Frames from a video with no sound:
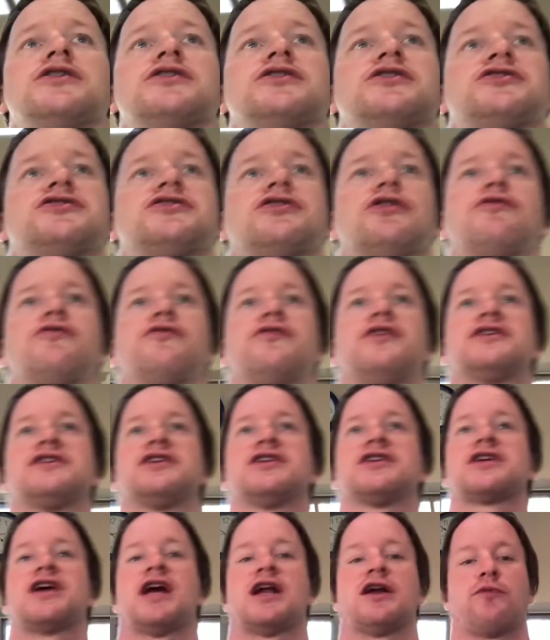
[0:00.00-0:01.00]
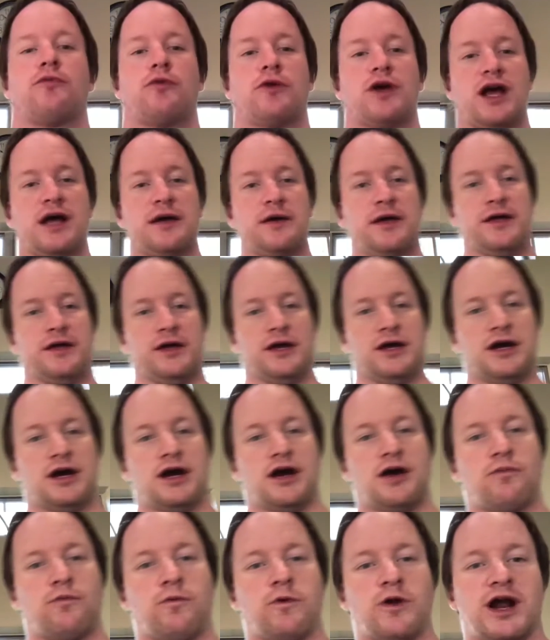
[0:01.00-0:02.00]
So this is kind of what
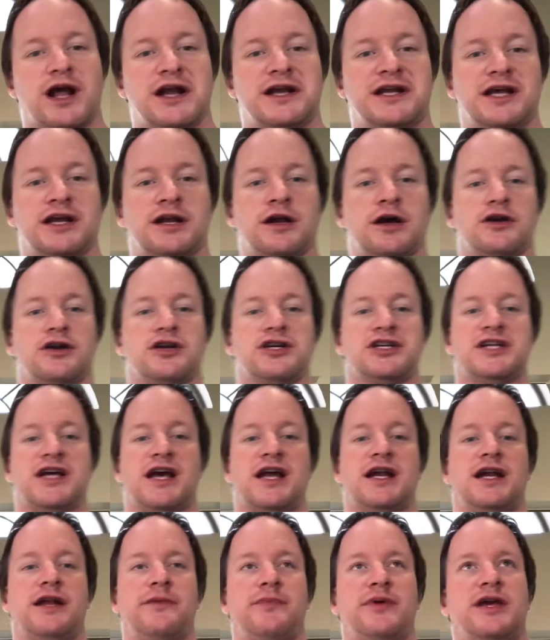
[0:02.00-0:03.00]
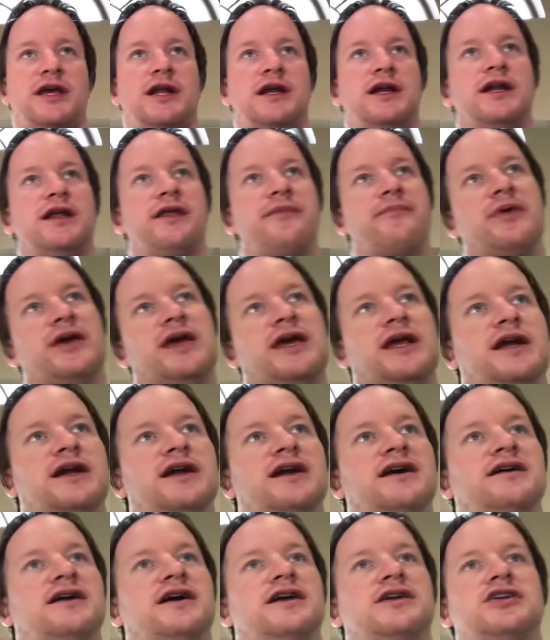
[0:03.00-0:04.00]
I didn't understand in the beginning. In the beginning,
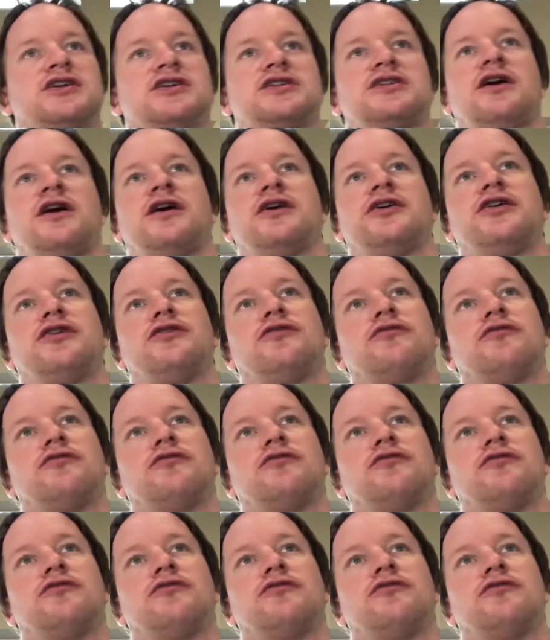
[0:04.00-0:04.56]
I just thought,